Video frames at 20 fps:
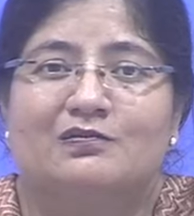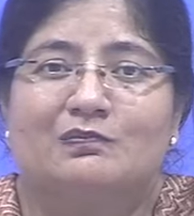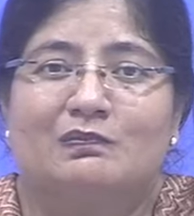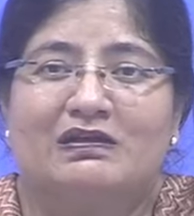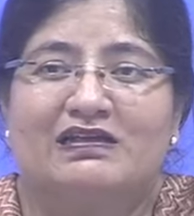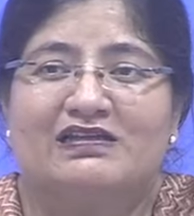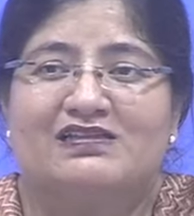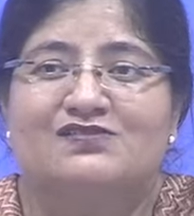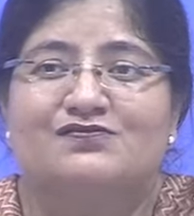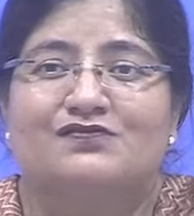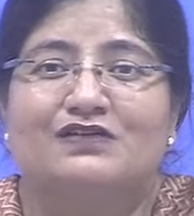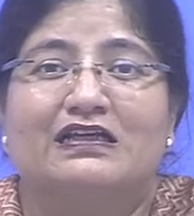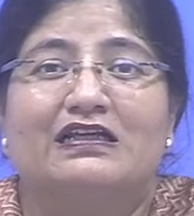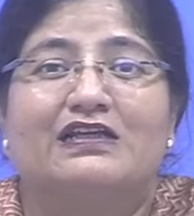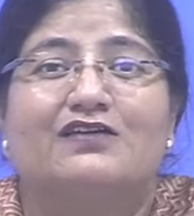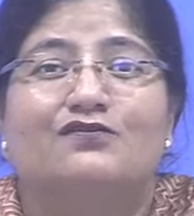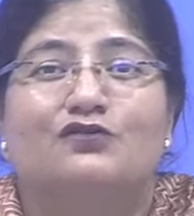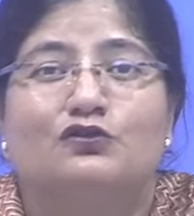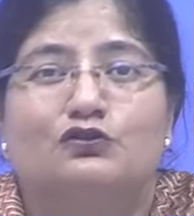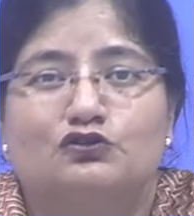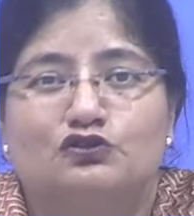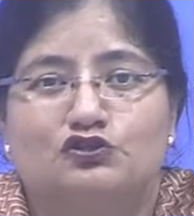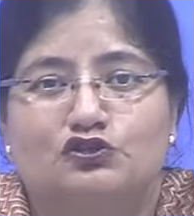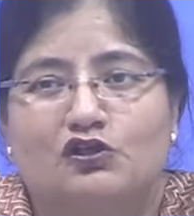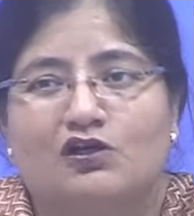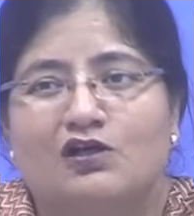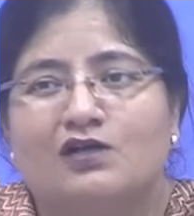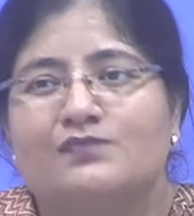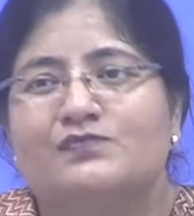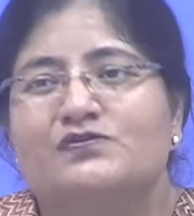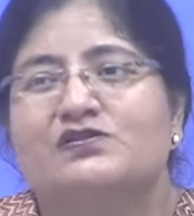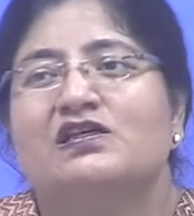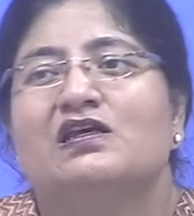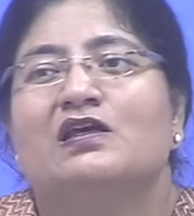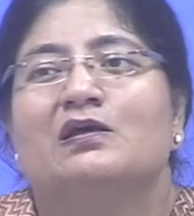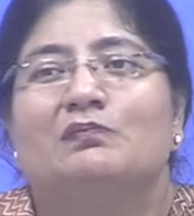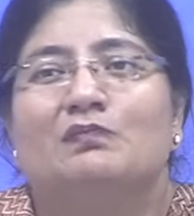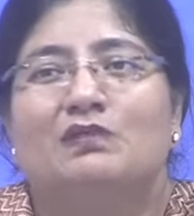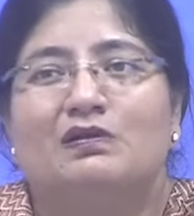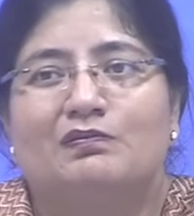place, we'll give you jobs,
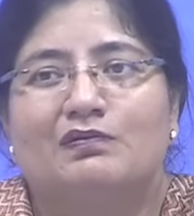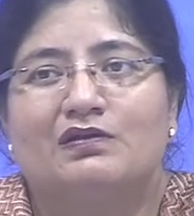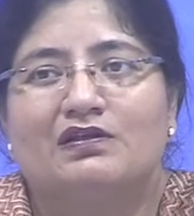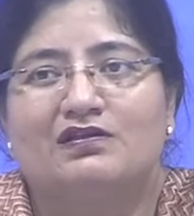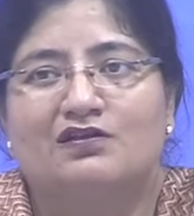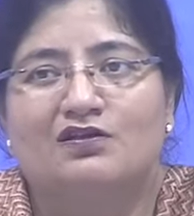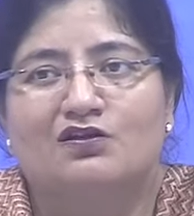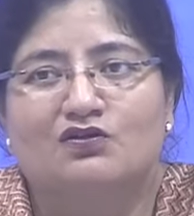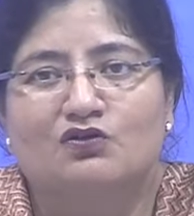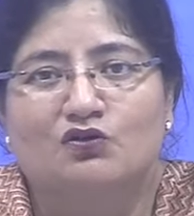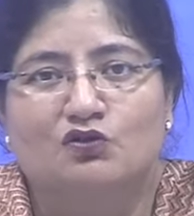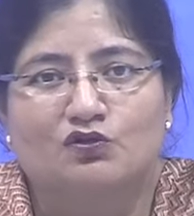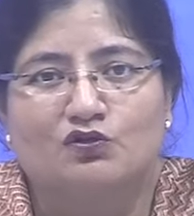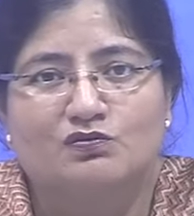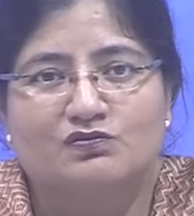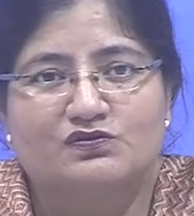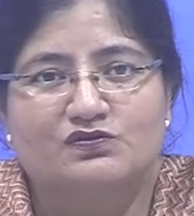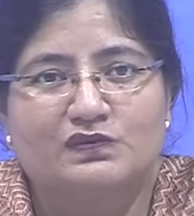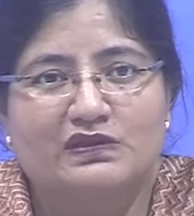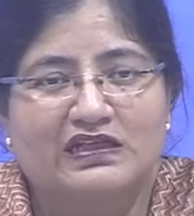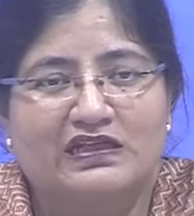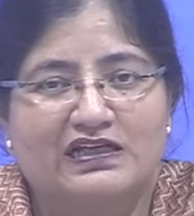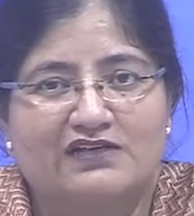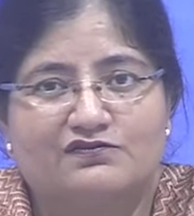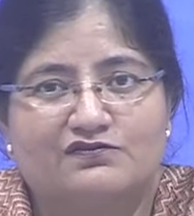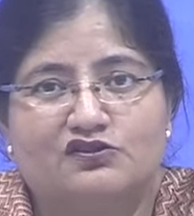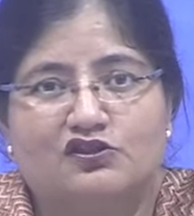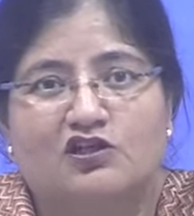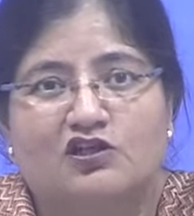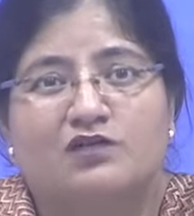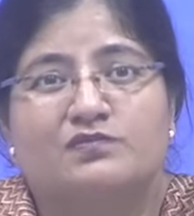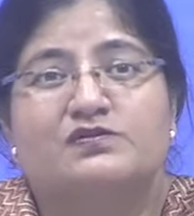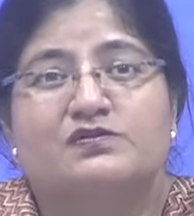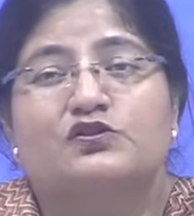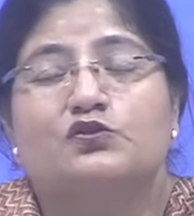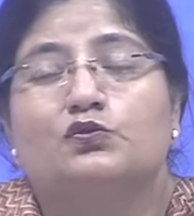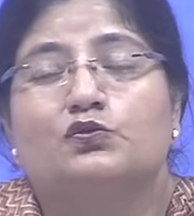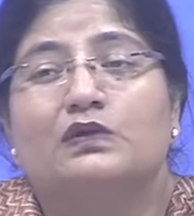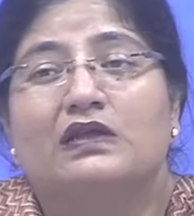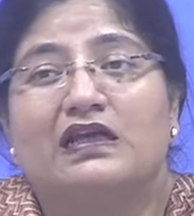people in your homes will have jobs,
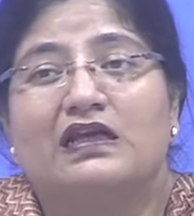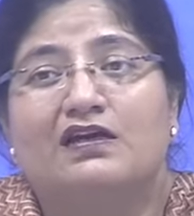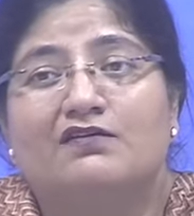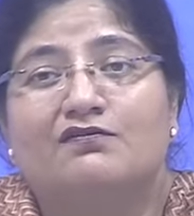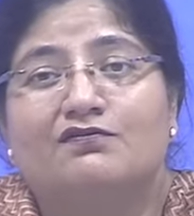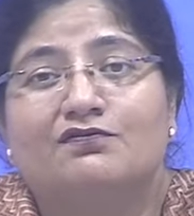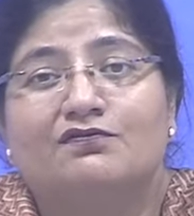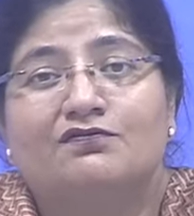you will have